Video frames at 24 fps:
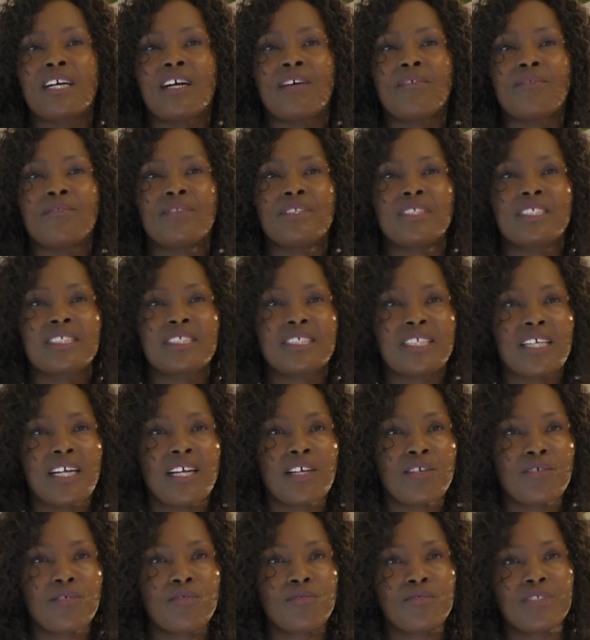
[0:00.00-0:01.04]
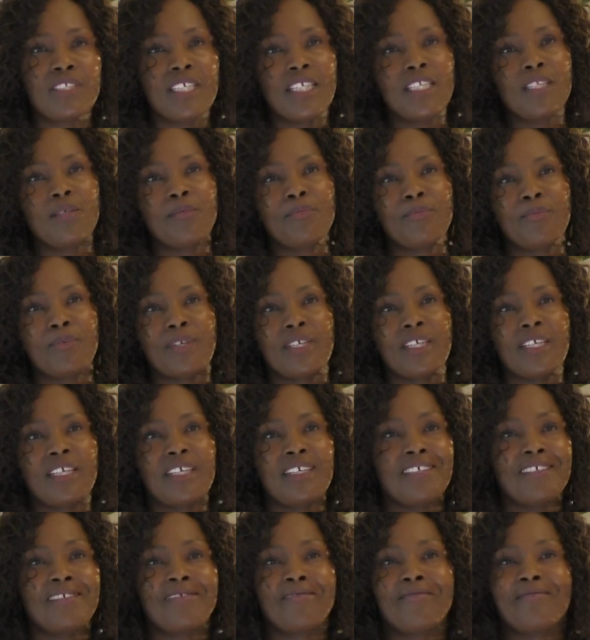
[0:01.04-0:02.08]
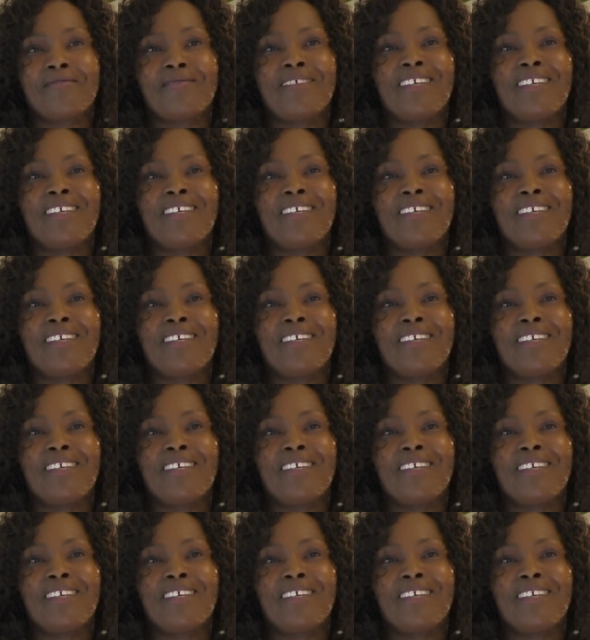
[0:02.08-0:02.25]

have this kind of daily prayer.